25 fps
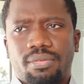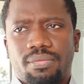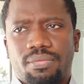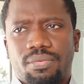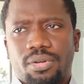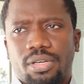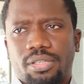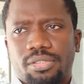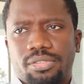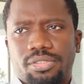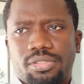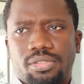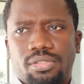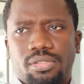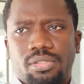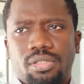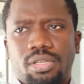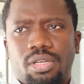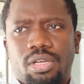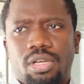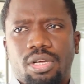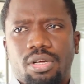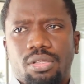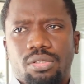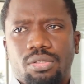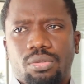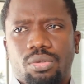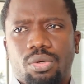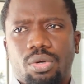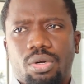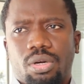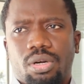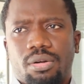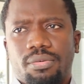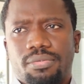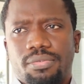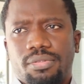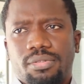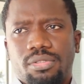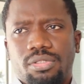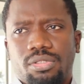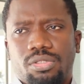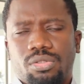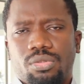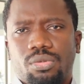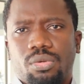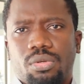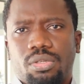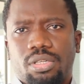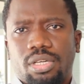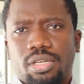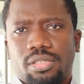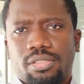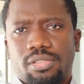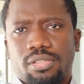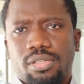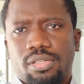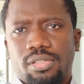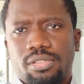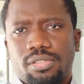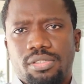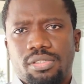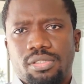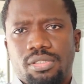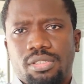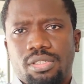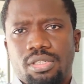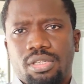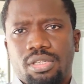France, on the role of the school counselors,